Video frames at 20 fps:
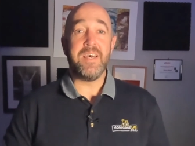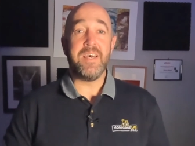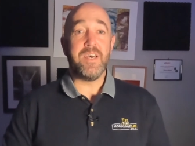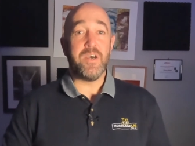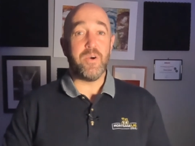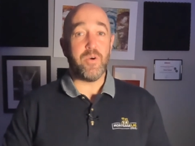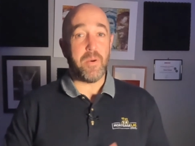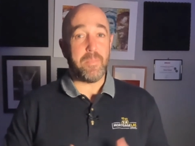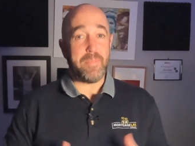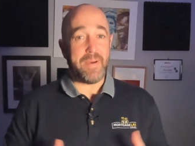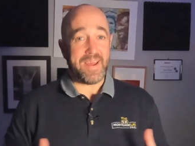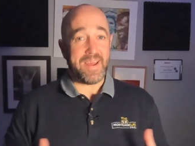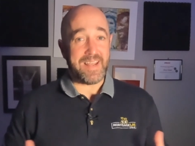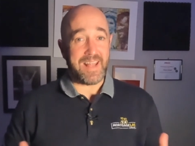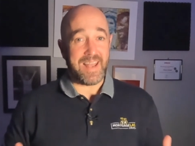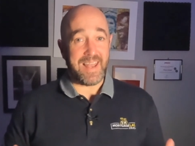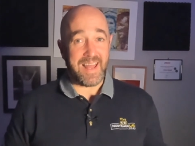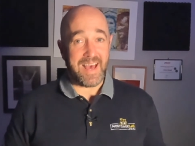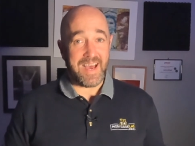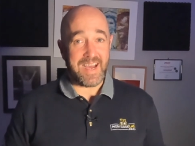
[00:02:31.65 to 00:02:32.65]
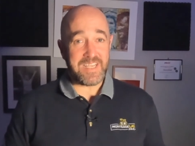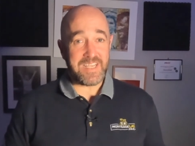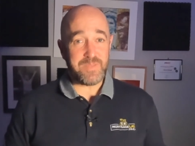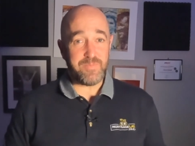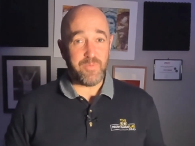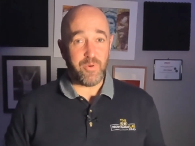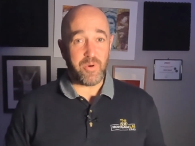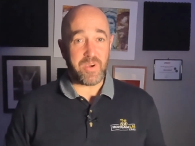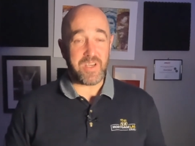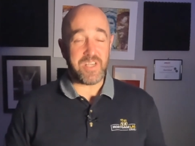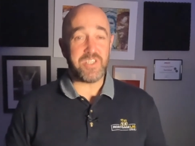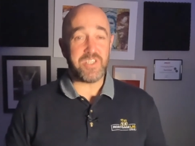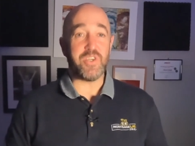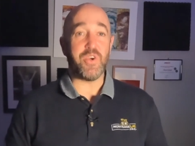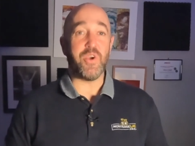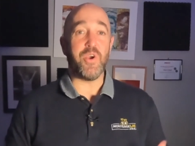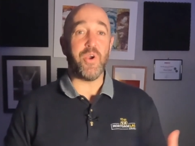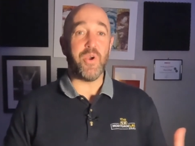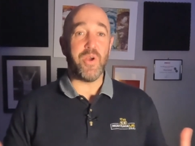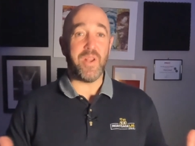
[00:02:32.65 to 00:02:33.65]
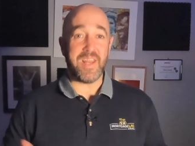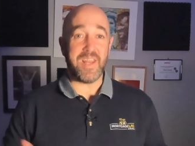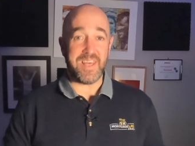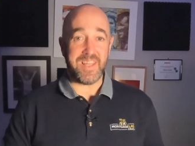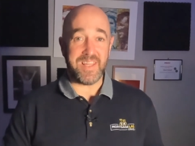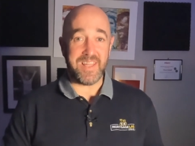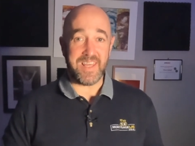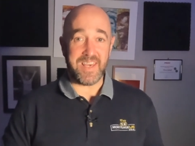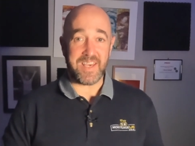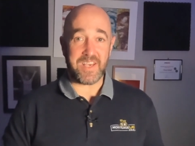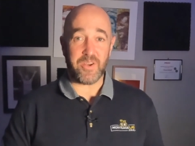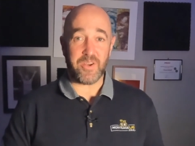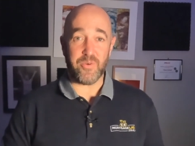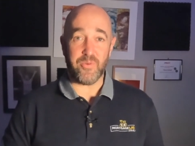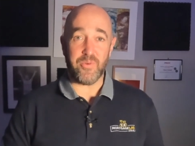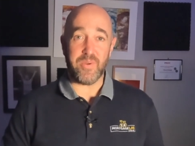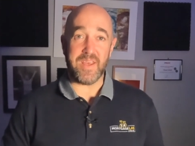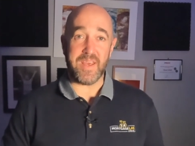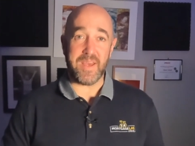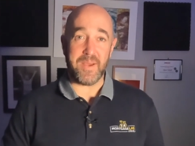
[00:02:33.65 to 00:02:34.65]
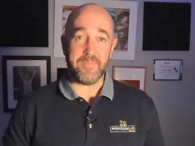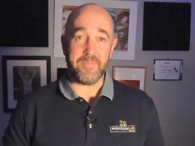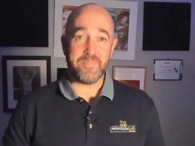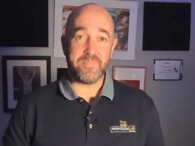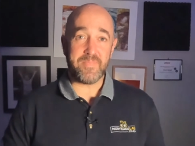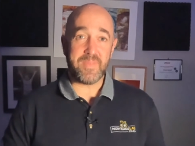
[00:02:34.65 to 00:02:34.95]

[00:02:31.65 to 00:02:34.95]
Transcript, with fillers: who are paying a large mortgage early in their career.